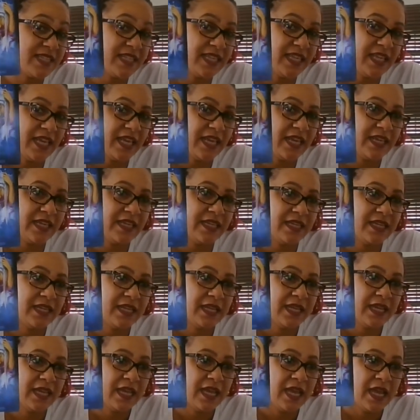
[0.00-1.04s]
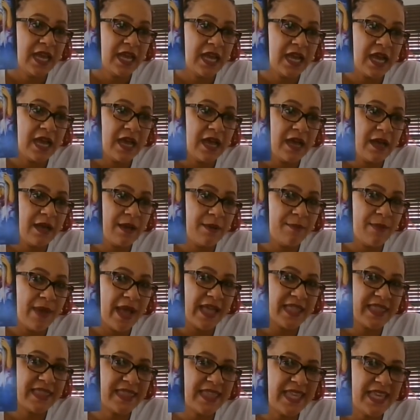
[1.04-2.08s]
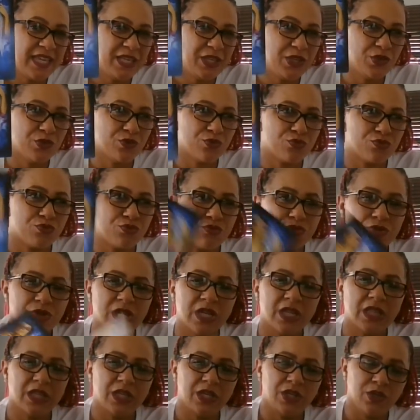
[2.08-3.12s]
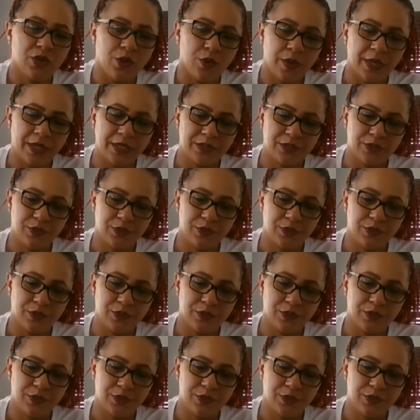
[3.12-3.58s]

again. Um, I think you're really going